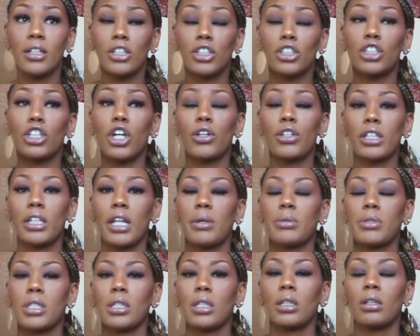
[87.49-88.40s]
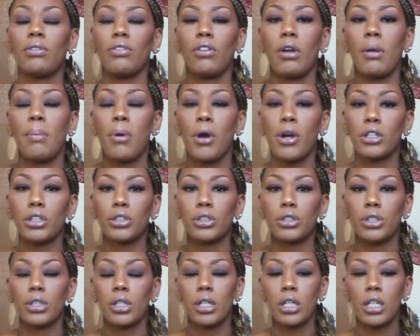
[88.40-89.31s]
know that I was looking for a
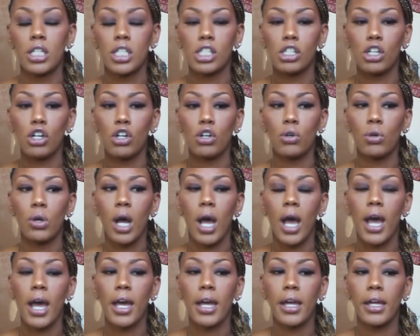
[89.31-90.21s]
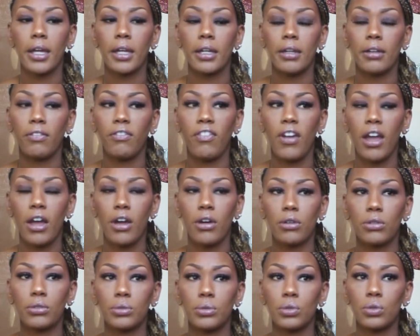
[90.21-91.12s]
partner. So I
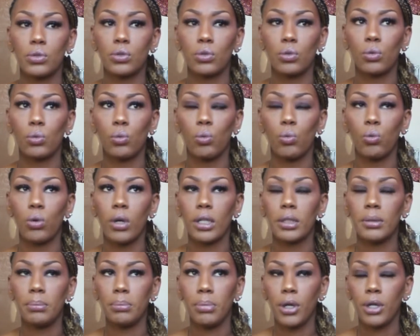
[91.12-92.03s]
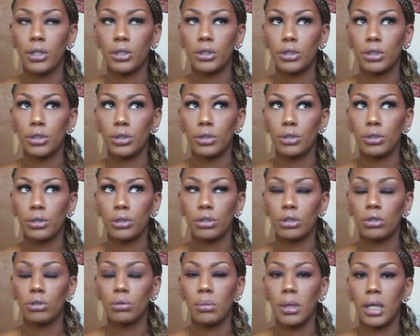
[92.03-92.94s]
found one
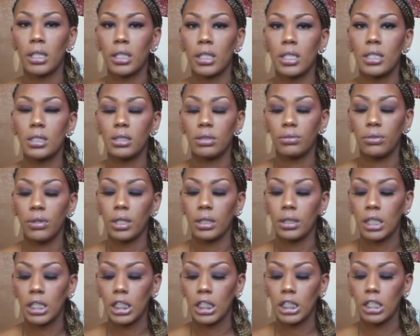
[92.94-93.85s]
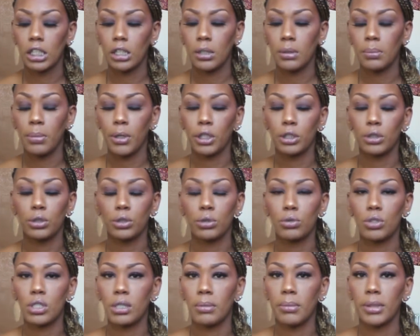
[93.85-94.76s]
partner through my kid's friend and then another partner
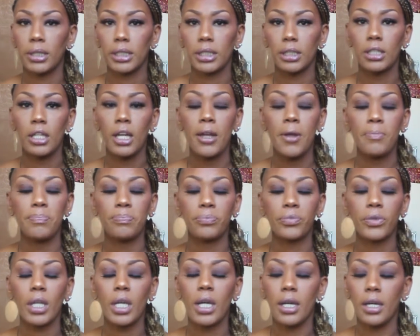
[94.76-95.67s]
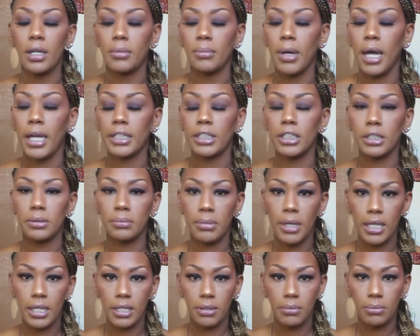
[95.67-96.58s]
through somebody um, I did
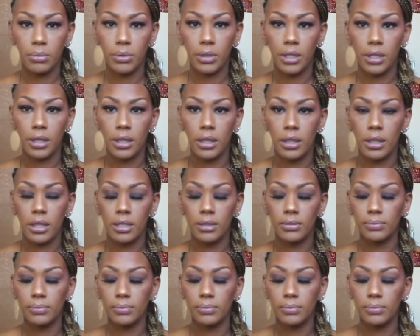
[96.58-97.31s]
makeup with.